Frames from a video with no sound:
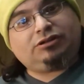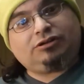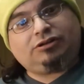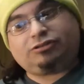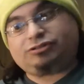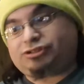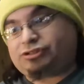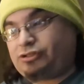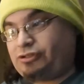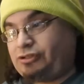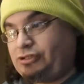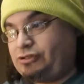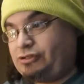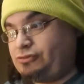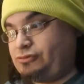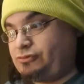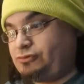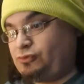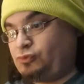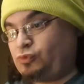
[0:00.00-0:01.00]
show
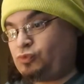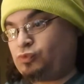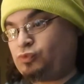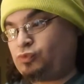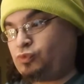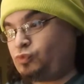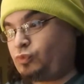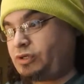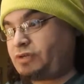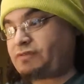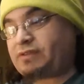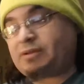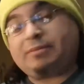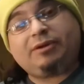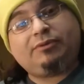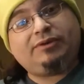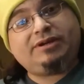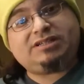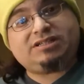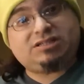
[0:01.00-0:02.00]
you one of the main
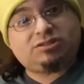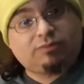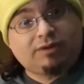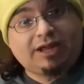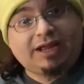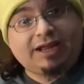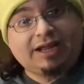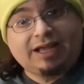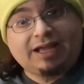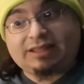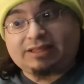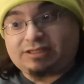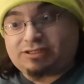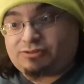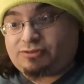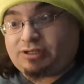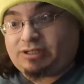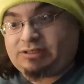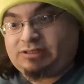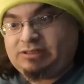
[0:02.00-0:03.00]
reasons why I got the
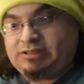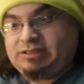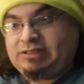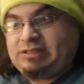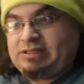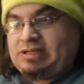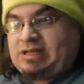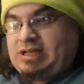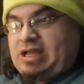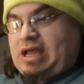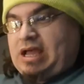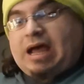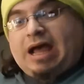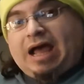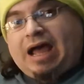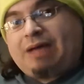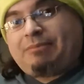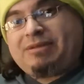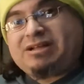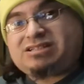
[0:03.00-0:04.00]
truck.
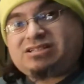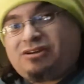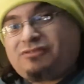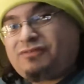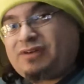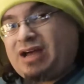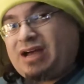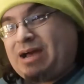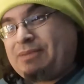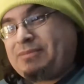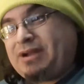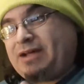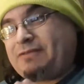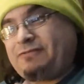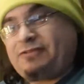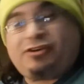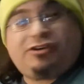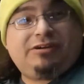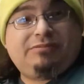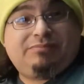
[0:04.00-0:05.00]
I myself, I'm not
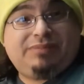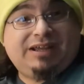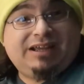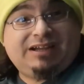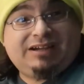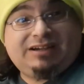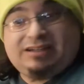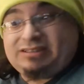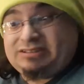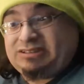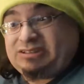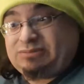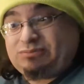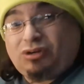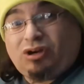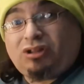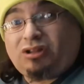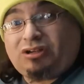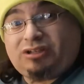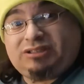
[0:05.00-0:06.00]
very big on
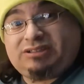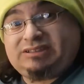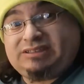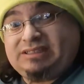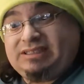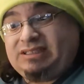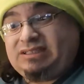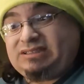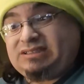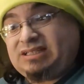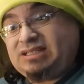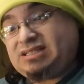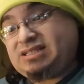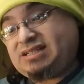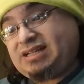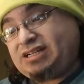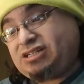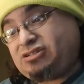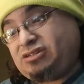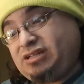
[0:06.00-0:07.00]
small RCs. This is
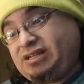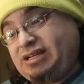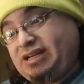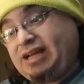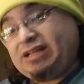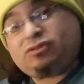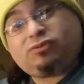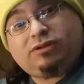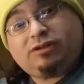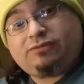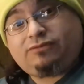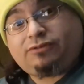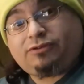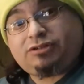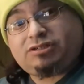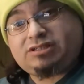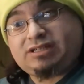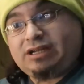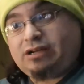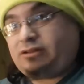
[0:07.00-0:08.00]
actually a 24th
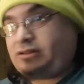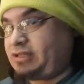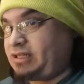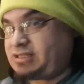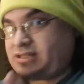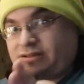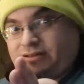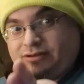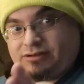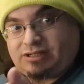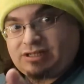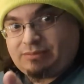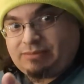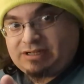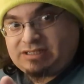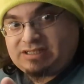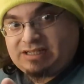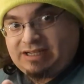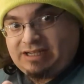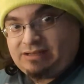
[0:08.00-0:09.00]
scale. That's the third time I
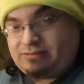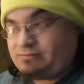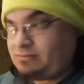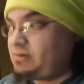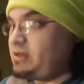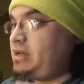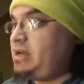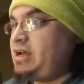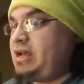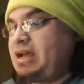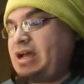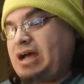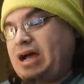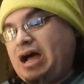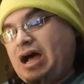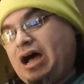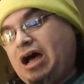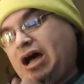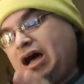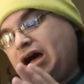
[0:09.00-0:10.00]
say it.
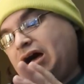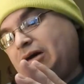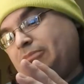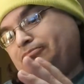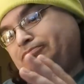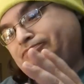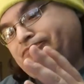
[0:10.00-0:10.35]
The